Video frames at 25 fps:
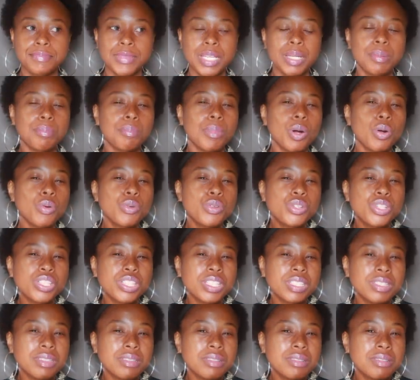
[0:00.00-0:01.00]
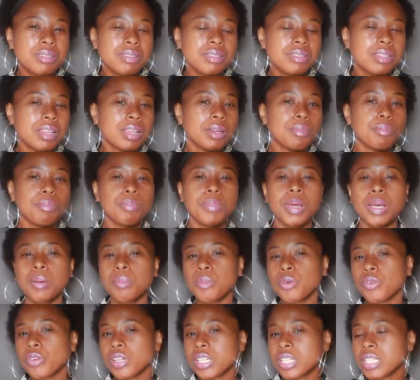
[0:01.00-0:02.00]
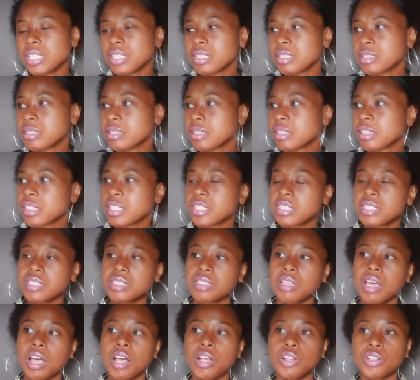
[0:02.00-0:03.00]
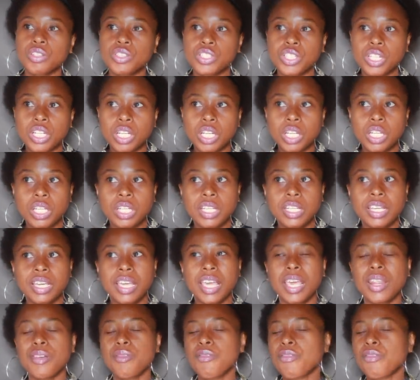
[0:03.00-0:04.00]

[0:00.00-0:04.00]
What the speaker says: emotions and memories and nostalgia and